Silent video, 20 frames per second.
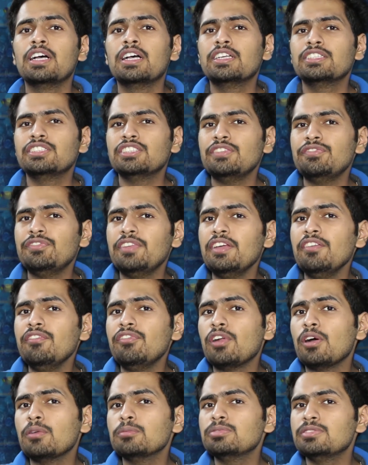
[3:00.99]
shifting
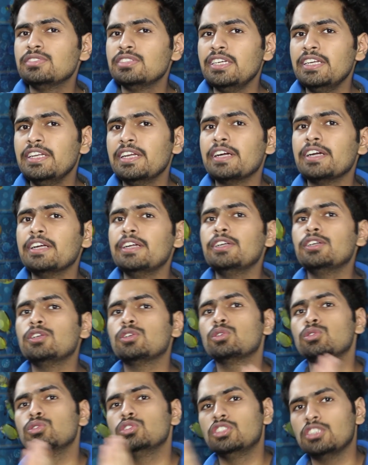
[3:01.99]
from Srinagar
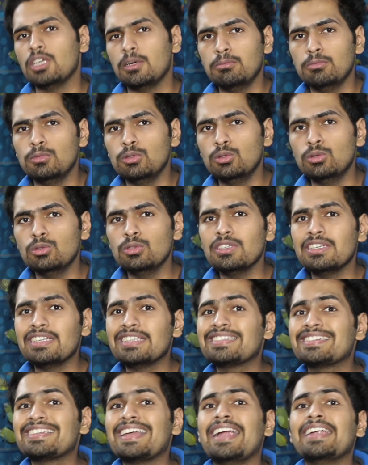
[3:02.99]
to Jammu
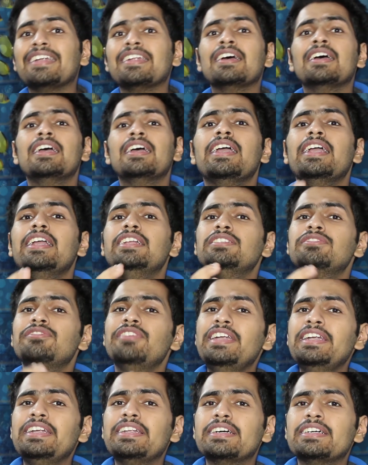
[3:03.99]
is that in
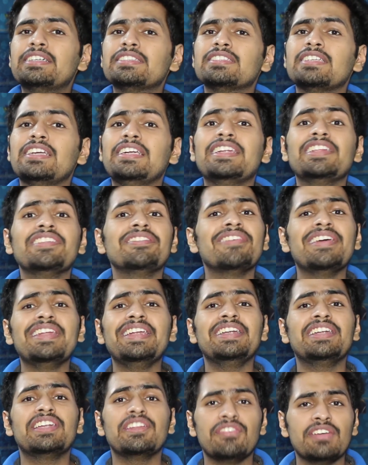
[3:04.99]
winters it is
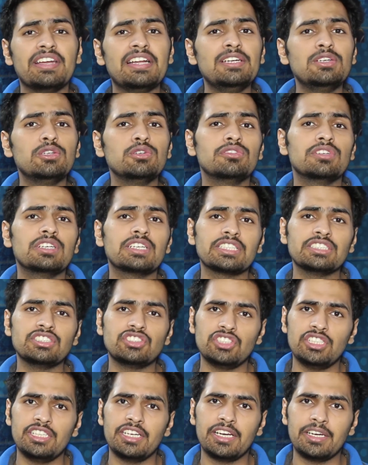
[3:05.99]
very difficult to work in
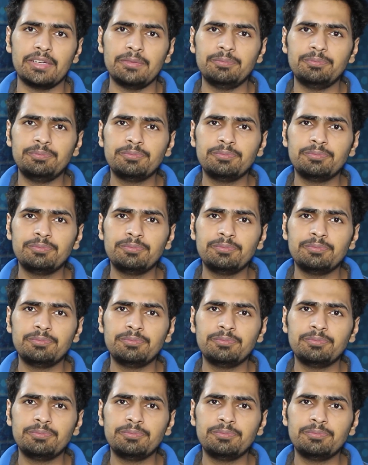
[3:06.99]
Srinagar.